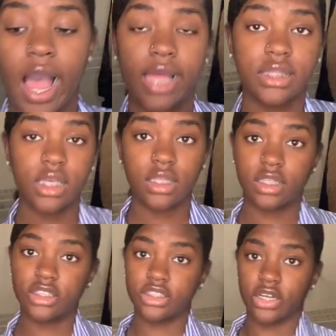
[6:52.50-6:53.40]
I think
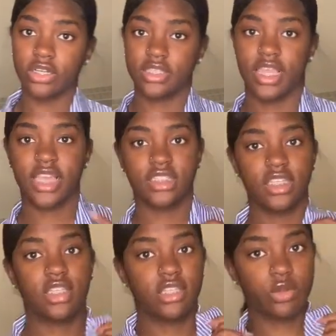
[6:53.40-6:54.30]
this shirt is actually
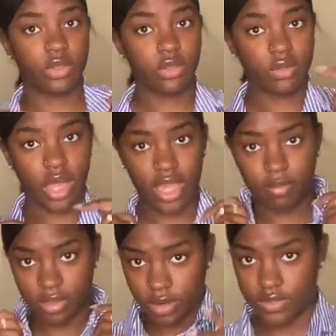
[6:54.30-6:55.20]
a little cute. I can
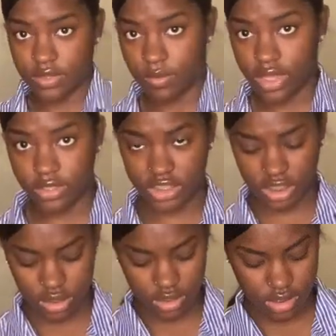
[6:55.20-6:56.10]
pair it with some regular
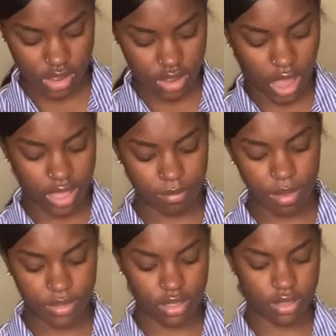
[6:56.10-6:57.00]
jeans and like
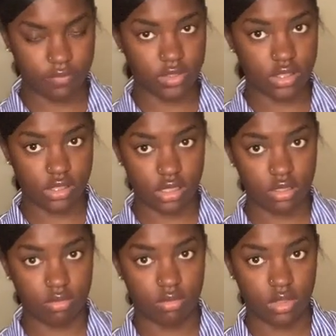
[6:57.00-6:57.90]
maybe cuff this
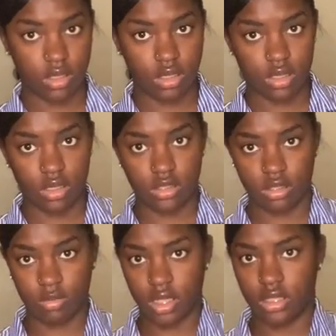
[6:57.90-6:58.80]
up.
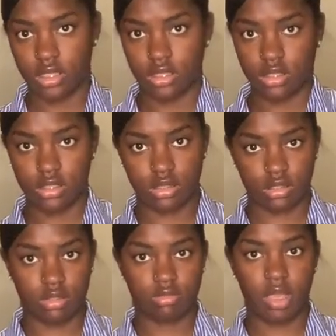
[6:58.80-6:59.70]
Something like
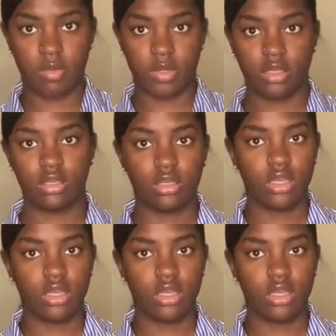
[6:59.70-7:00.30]
this, maybe.